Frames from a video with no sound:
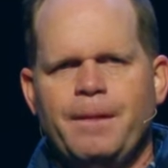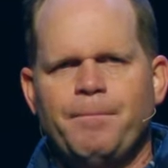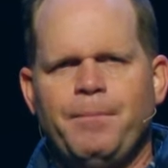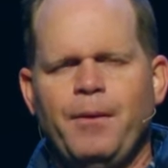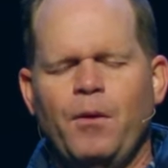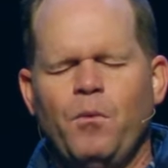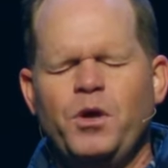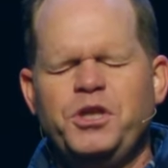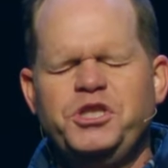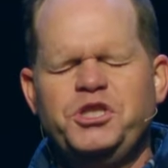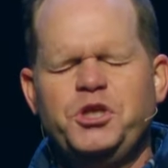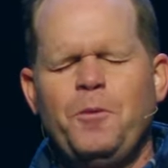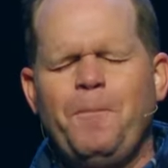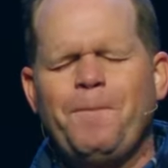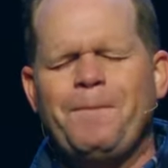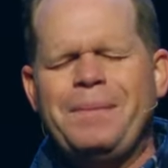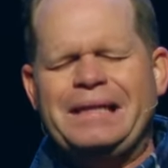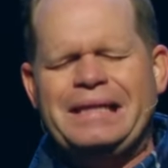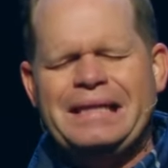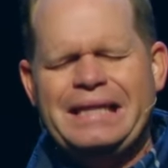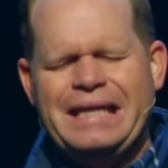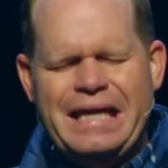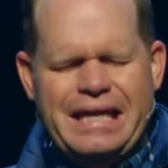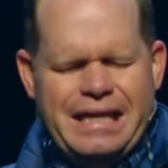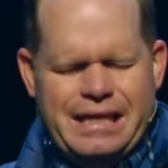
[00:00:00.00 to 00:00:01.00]
But would you
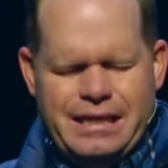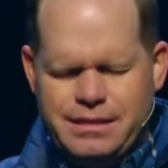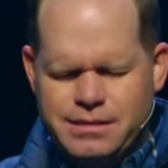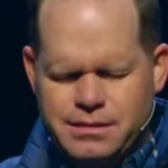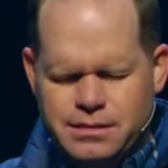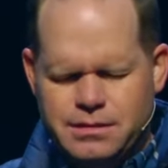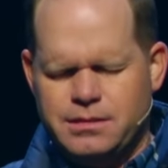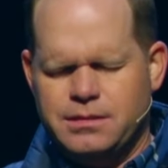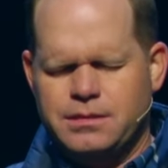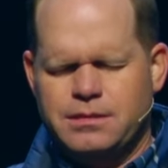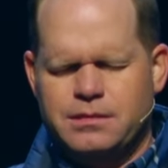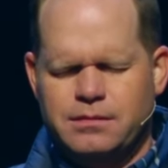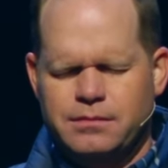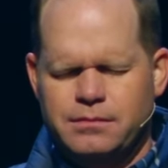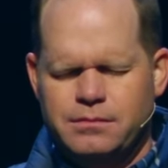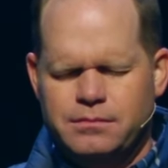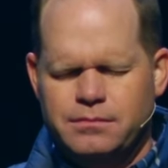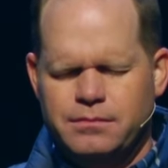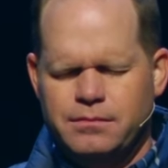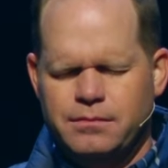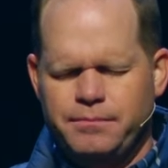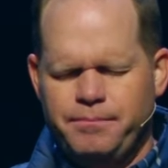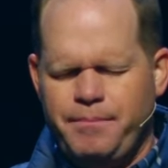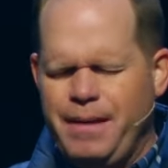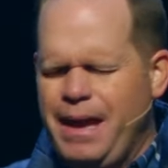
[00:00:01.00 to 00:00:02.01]
please,
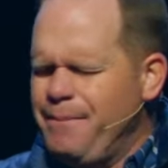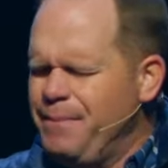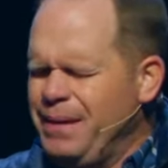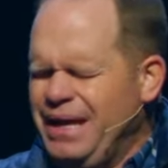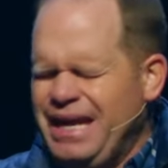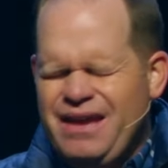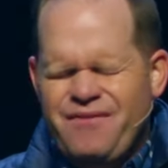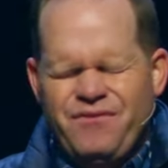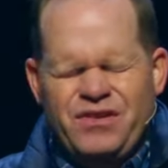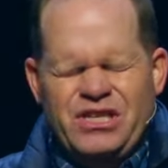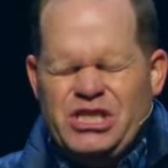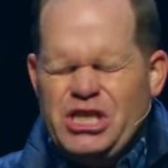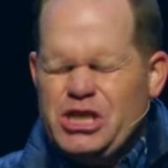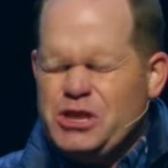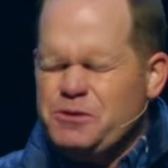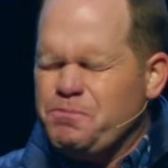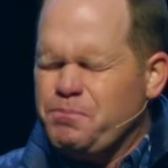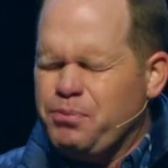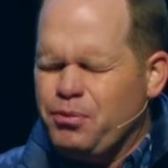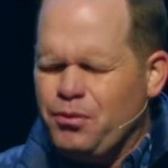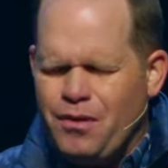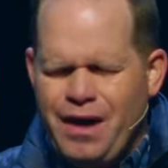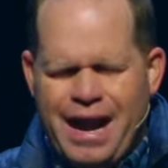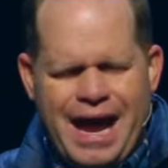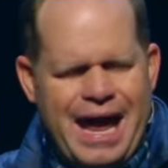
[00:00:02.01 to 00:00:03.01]
maybe even
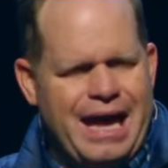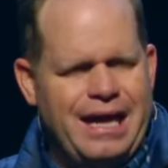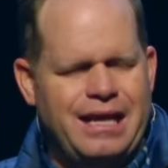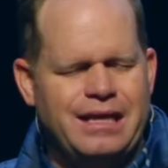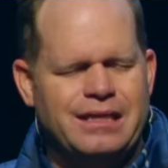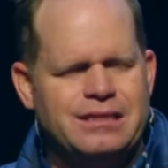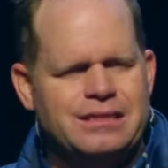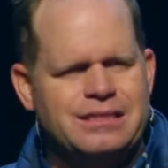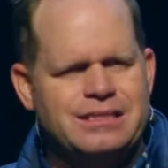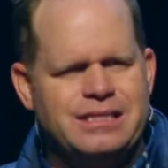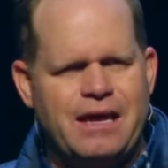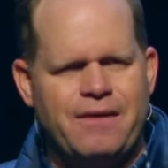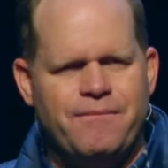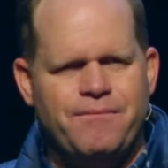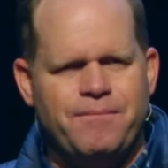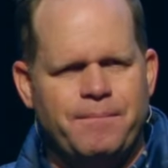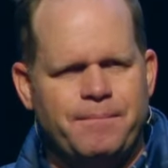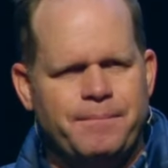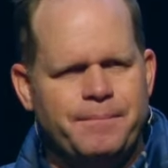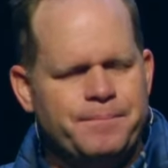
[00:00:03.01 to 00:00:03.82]
just pray, say,